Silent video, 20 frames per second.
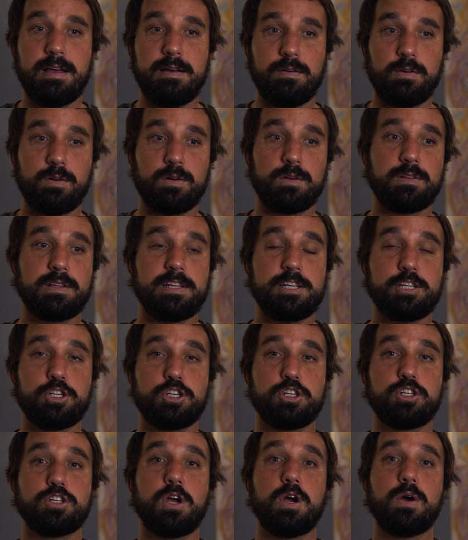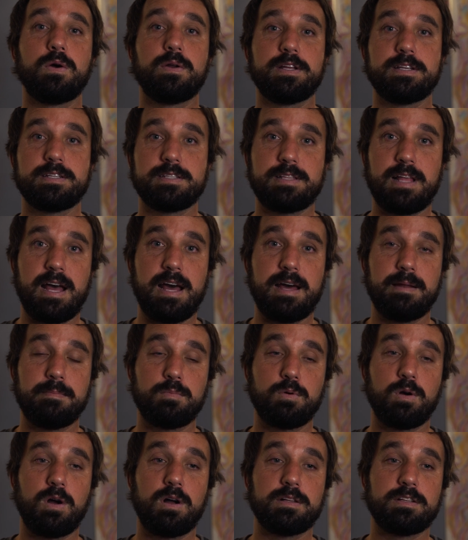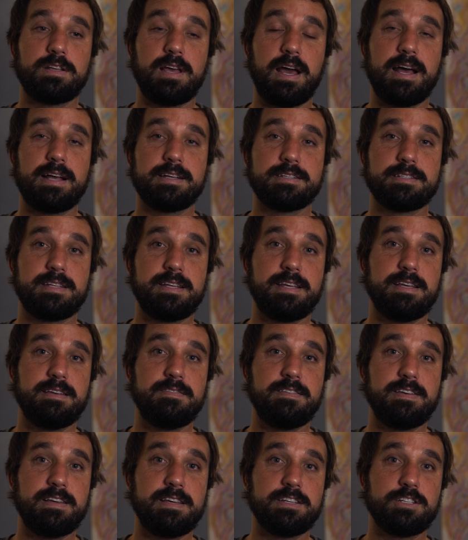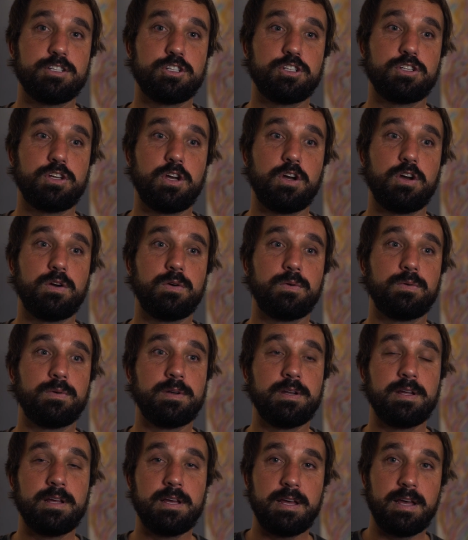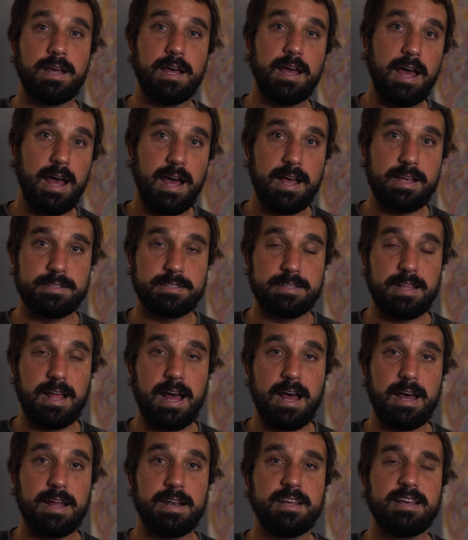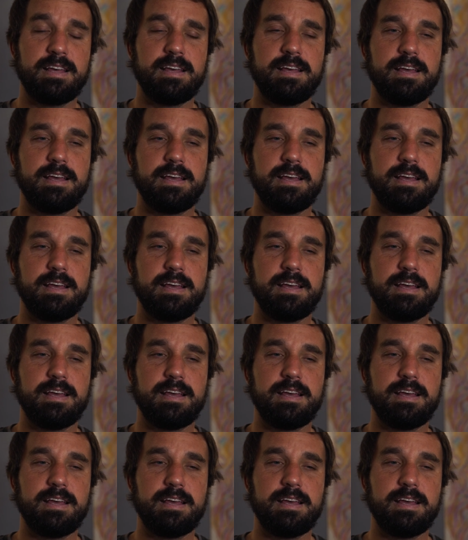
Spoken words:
early shown as that, broadcast TV is shown as that.